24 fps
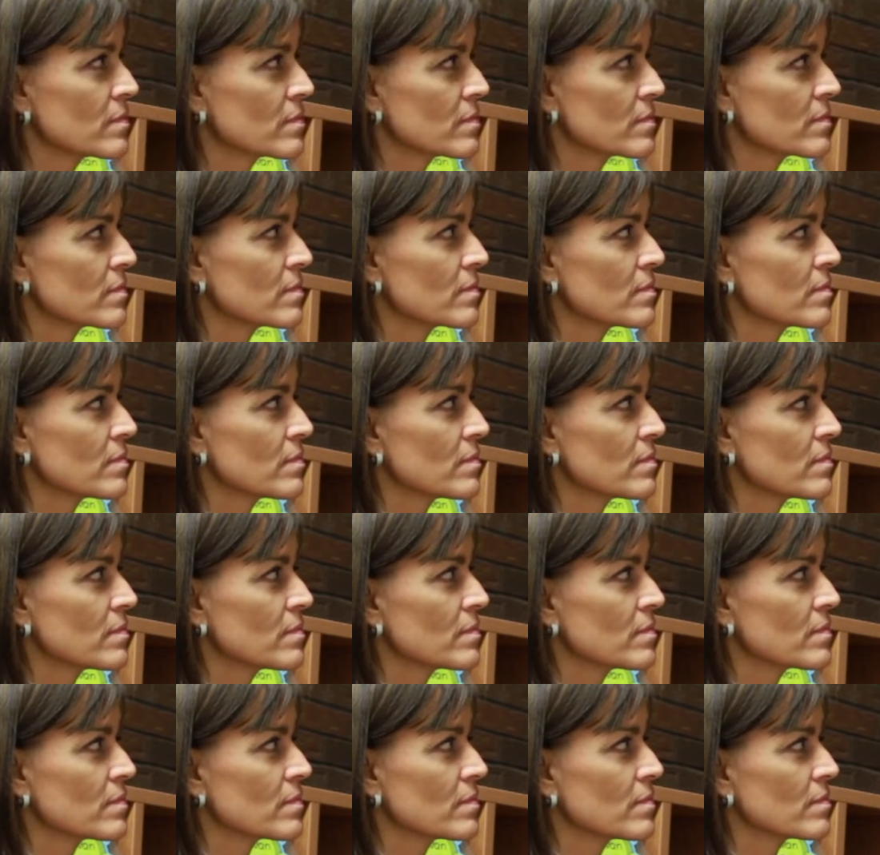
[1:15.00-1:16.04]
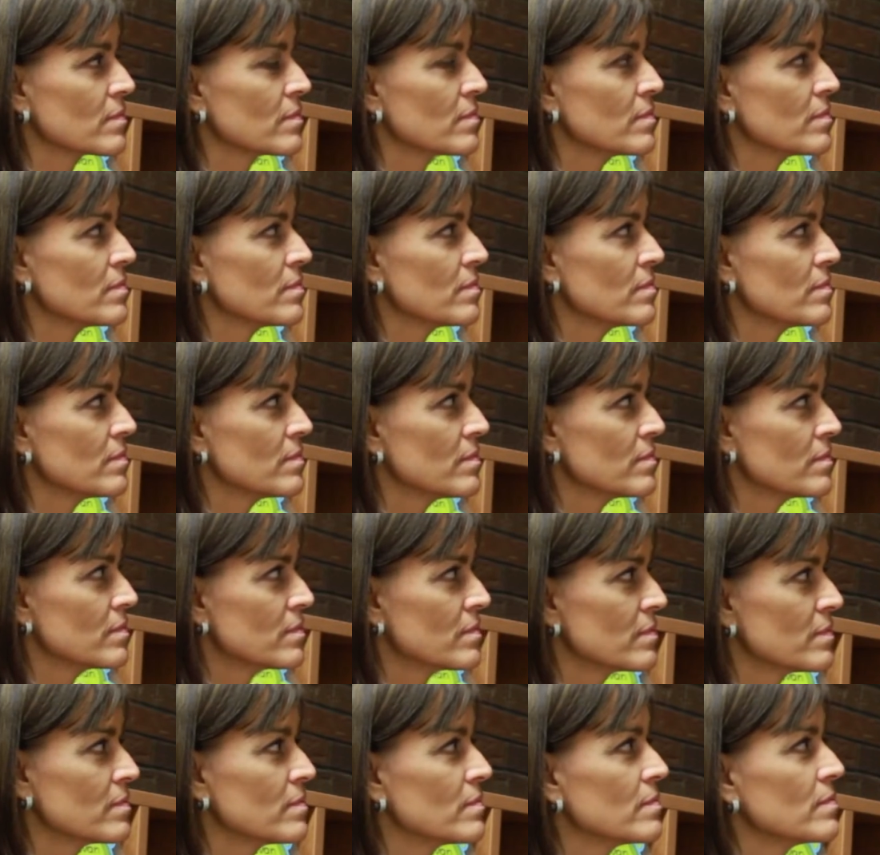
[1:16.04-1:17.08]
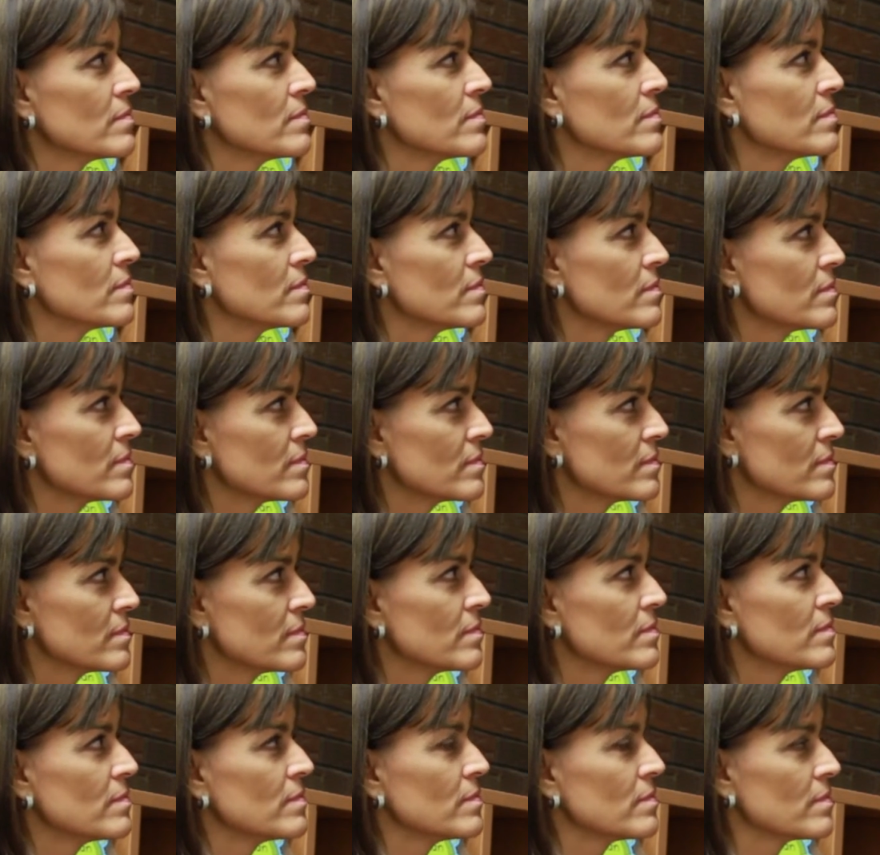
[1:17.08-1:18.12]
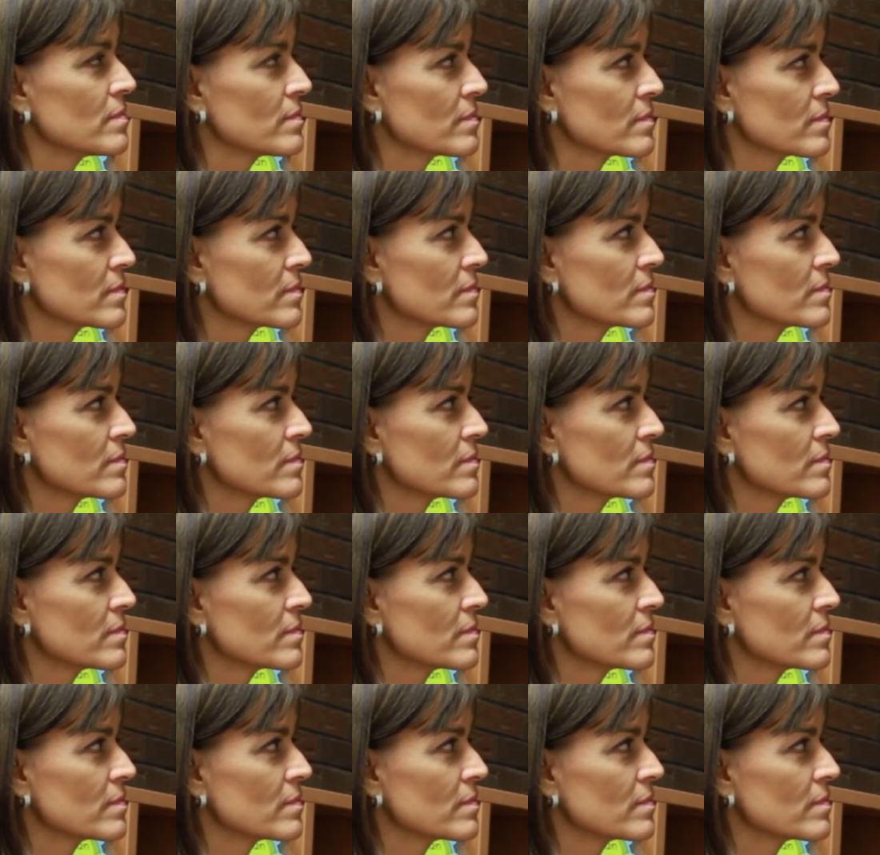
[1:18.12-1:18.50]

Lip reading: [no speech]